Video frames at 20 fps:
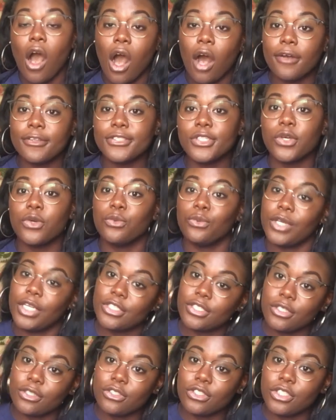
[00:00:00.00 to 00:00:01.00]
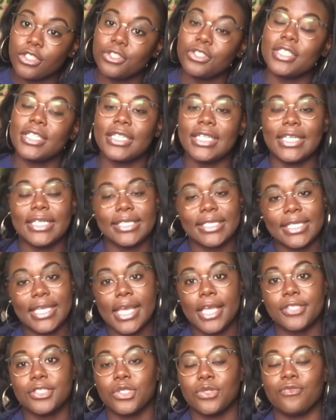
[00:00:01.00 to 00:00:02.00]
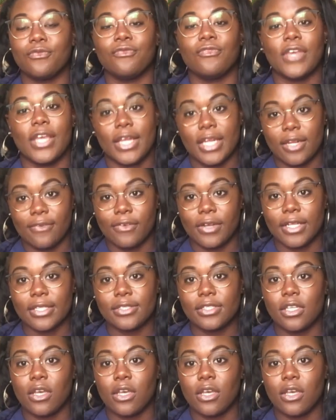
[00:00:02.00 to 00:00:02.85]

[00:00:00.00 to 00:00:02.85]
Also, researchers and ETAs are very different.